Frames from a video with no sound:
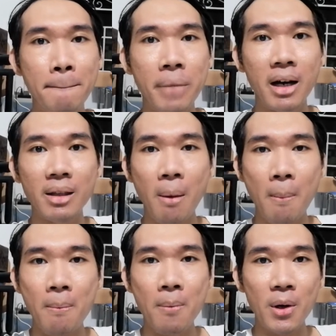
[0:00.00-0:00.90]
but
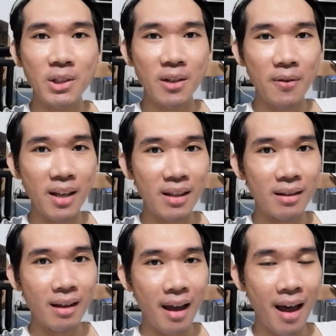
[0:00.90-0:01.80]
most of it
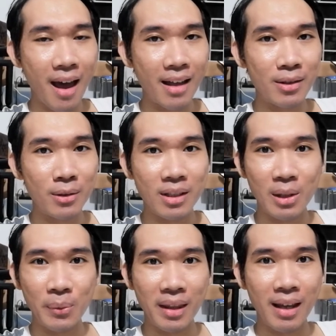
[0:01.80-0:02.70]
had to
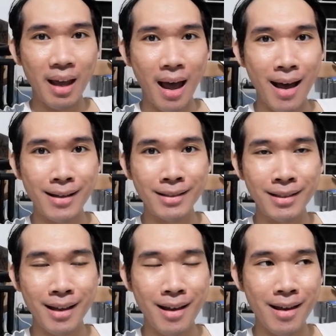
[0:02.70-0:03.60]
deal with
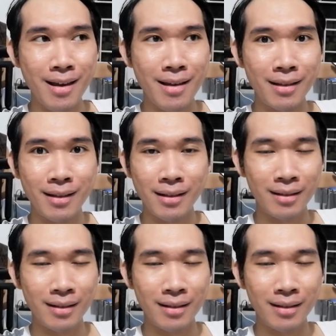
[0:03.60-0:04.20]
Kaz, and